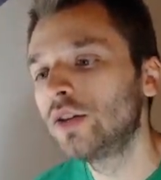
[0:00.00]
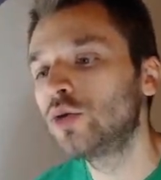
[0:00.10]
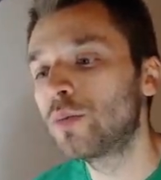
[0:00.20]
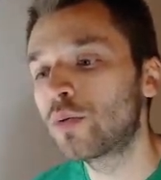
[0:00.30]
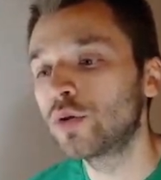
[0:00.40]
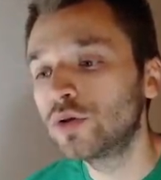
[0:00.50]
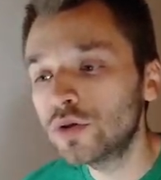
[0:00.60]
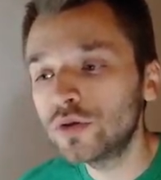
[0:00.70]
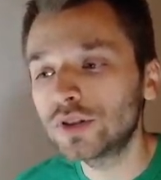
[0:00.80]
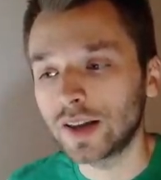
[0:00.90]
to
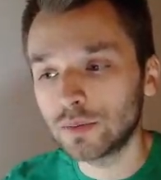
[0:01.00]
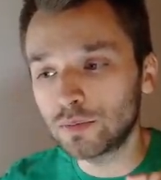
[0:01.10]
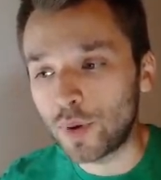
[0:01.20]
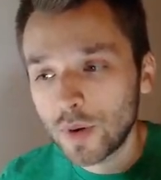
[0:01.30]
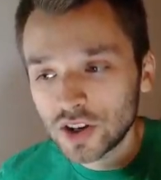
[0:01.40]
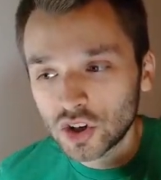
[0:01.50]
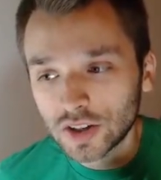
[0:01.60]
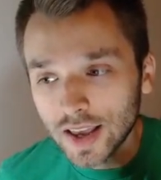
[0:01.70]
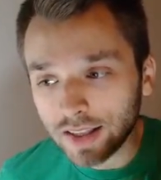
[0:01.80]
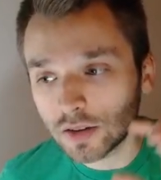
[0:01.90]
produce and published
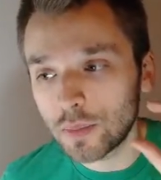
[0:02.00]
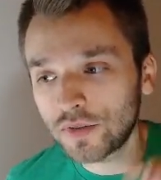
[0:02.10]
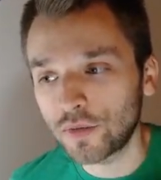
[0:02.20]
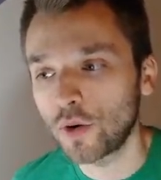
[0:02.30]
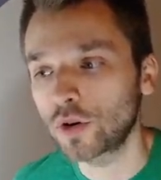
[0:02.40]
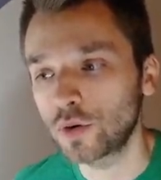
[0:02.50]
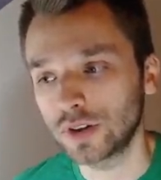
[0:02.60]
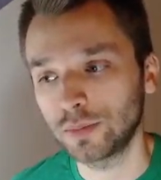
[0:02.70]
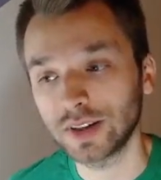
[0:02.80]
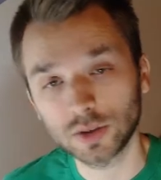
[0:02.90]
it before
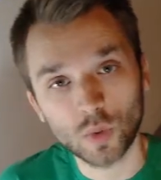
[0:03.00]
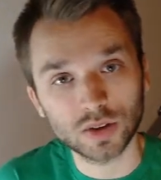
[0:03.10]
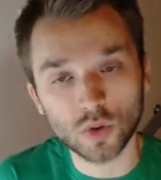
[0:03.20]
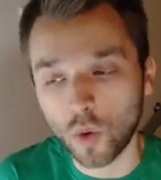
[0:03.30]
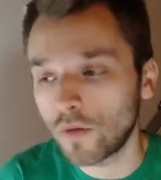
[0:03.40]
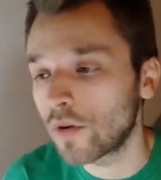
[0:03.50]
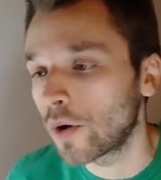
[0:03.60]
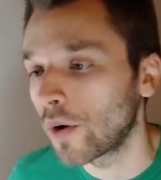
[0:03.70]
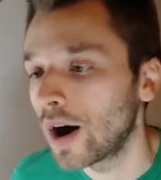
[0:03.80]
Christmas was over.